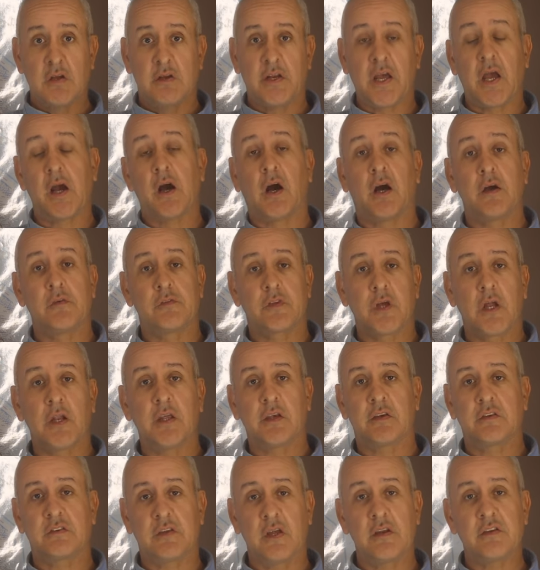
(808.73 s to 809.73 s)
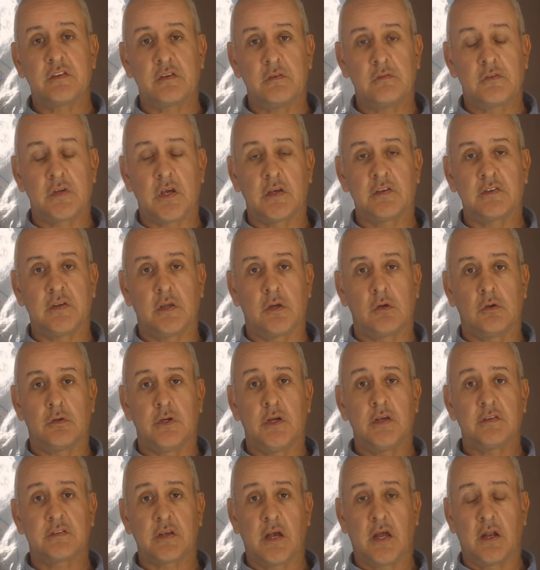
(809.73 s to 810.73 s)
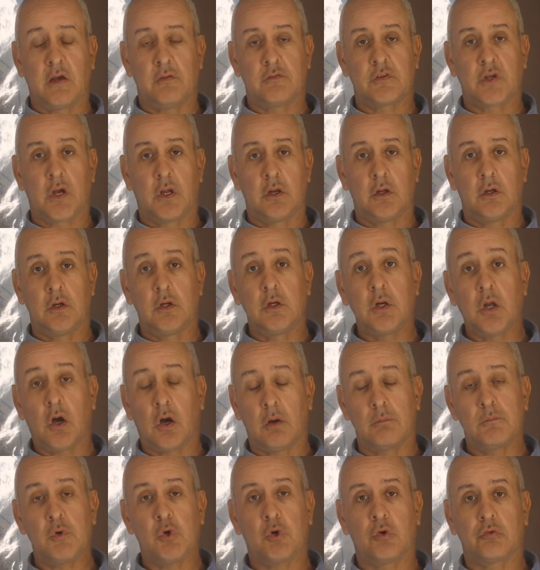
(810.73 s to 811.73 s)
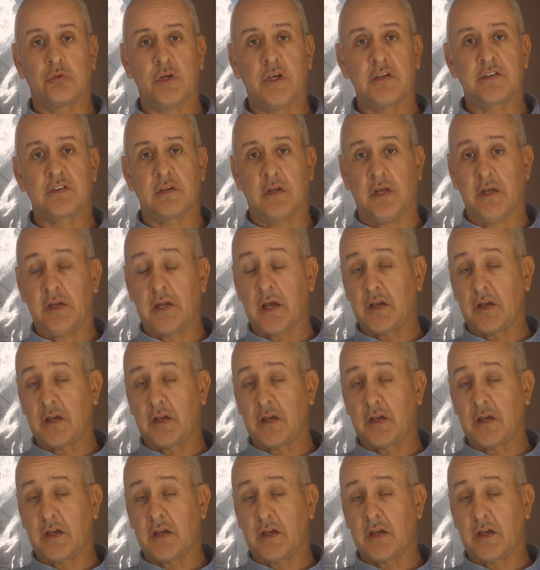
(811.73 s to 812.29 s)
Now, I've done extensive testing on this, and I've done a lot more recently,